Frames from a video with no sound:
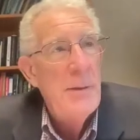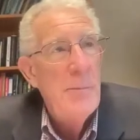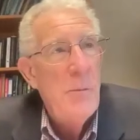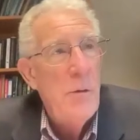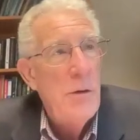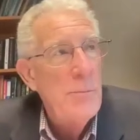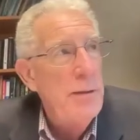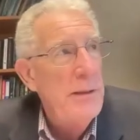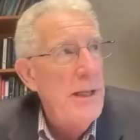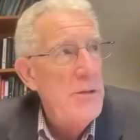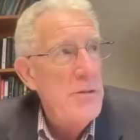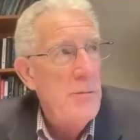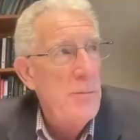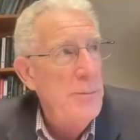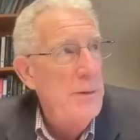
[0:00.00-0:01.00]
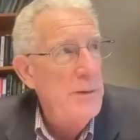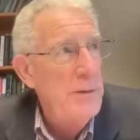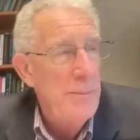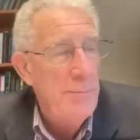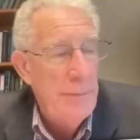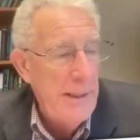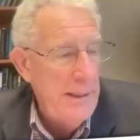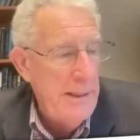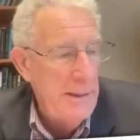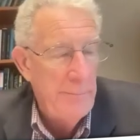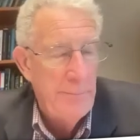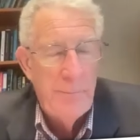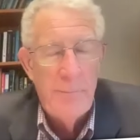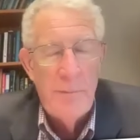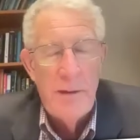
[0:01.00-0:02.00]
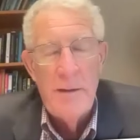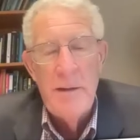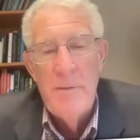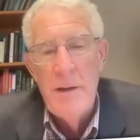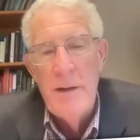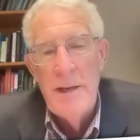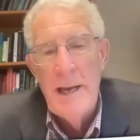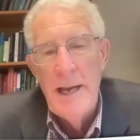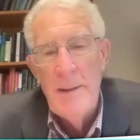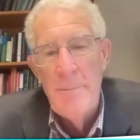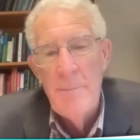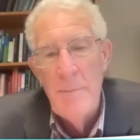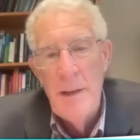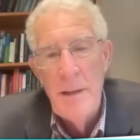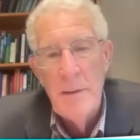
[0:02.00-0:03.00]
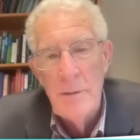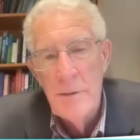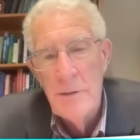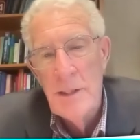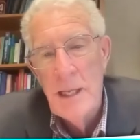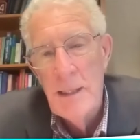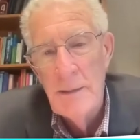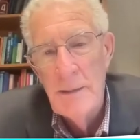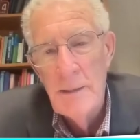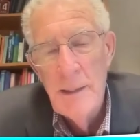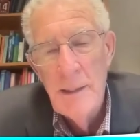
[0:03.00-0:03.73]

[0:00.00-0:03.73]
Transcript: it more pleasurable to be in a happy meal state?